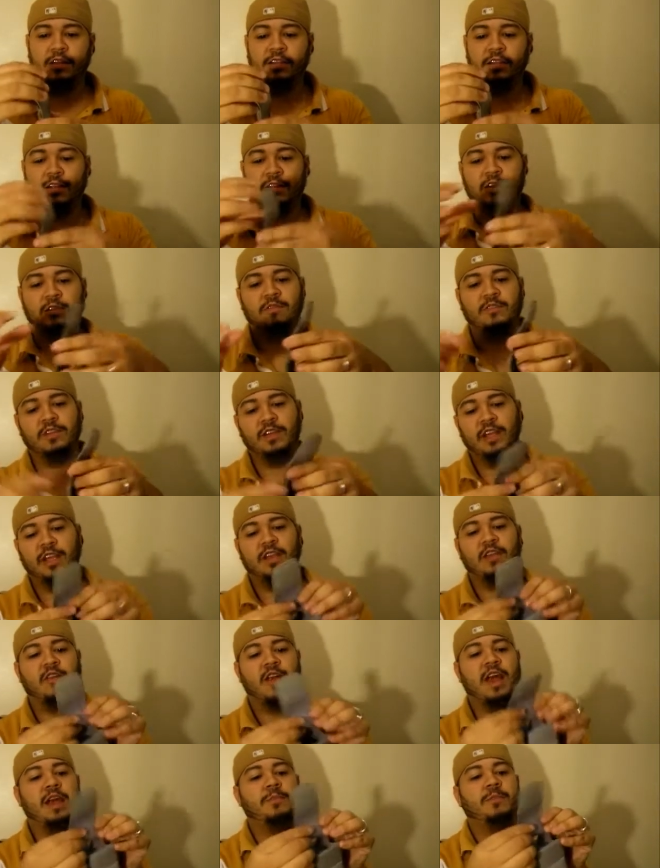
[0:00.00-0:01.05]
since it
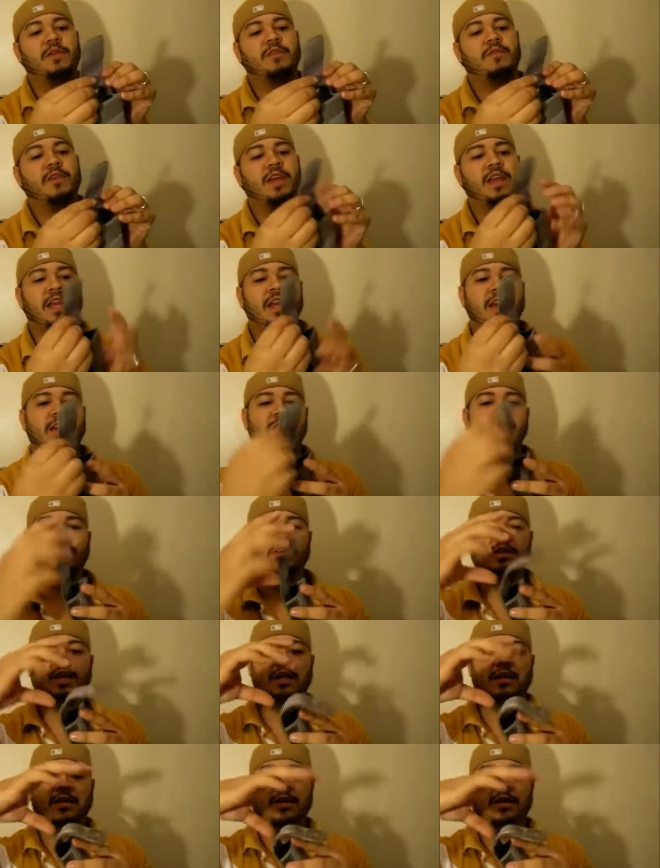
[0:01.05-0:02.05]
grabbed me right here, it was like